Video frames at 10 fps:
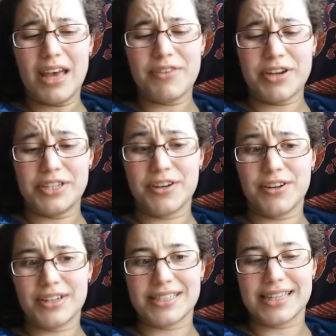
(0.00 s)
a very
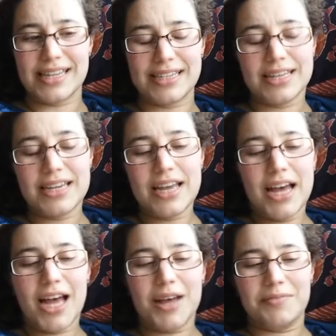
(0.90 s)
dark scene
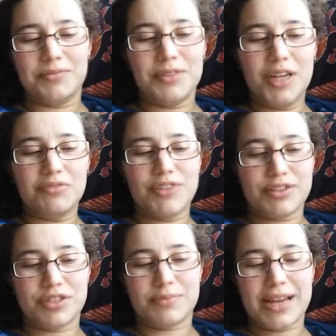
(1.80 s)
um,
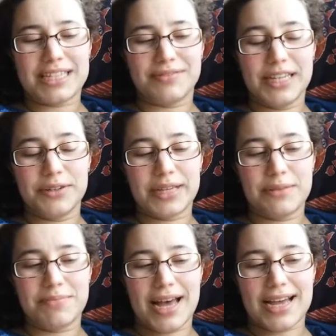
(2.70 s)
retrospectively
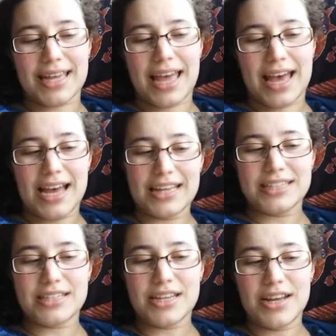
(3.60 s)
looking back
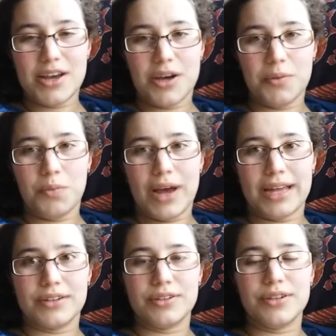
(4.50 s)
at
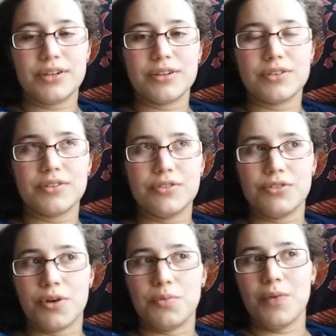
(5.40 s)
when
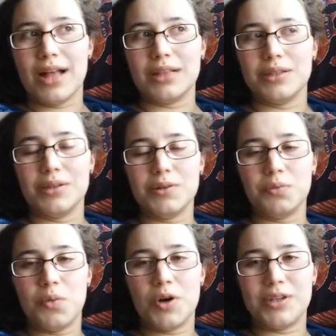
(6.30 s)
Cromwell
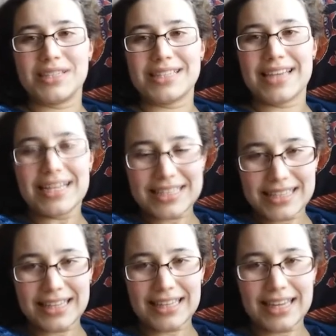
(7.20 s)
was
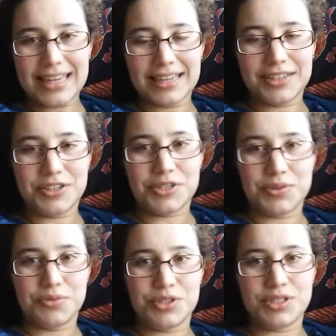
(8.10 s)
getting the king
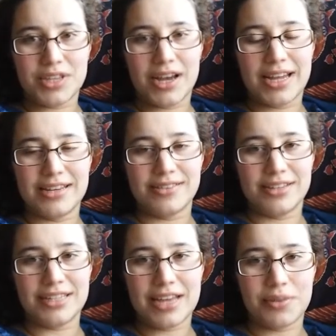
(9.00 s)
to sign
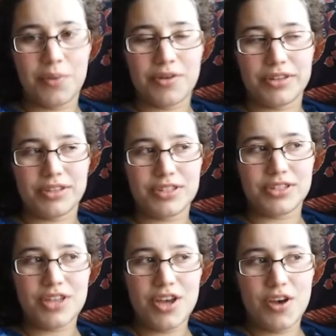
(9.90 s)
the death
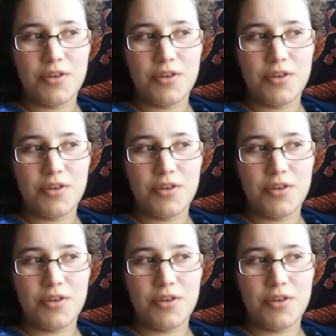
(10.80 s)
warrants